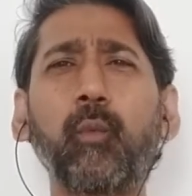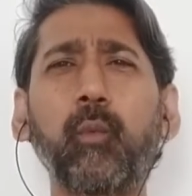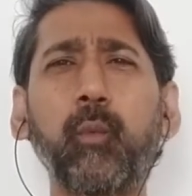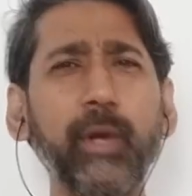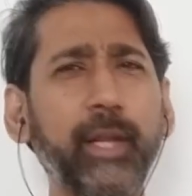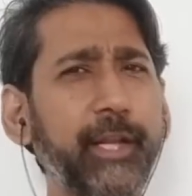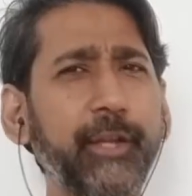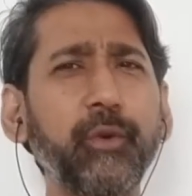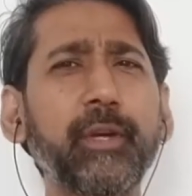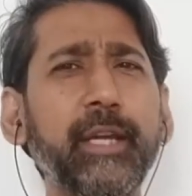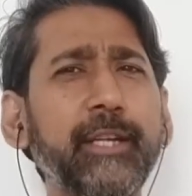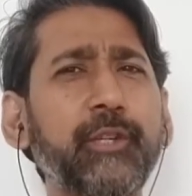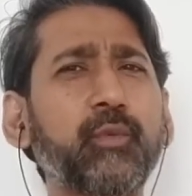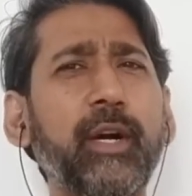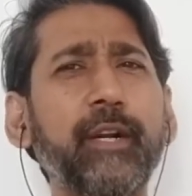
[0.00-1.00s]
will you
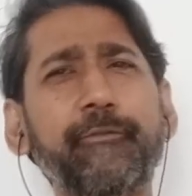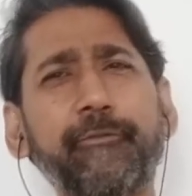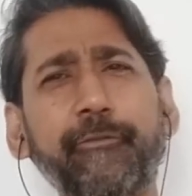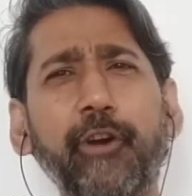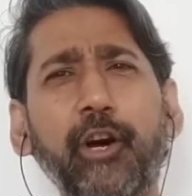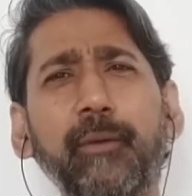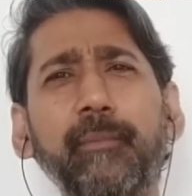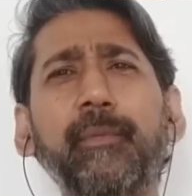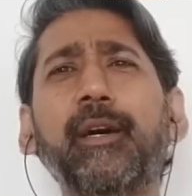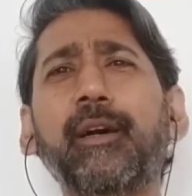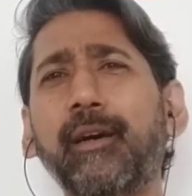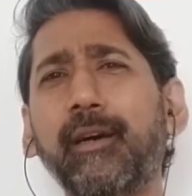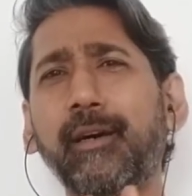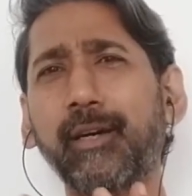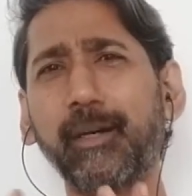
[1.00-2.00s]
get one
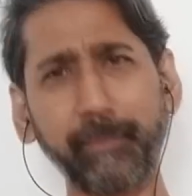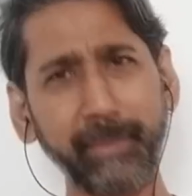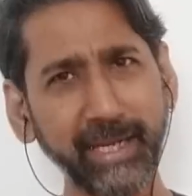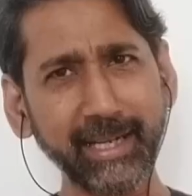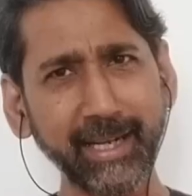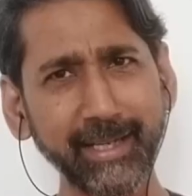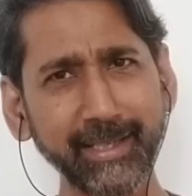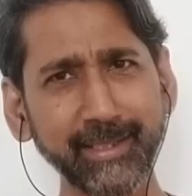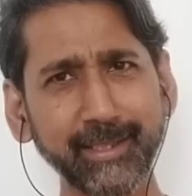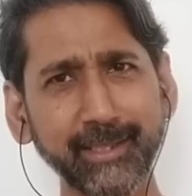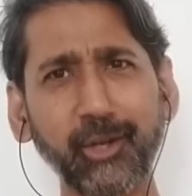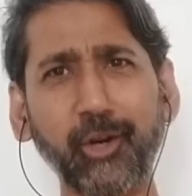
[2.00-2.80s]
from big guys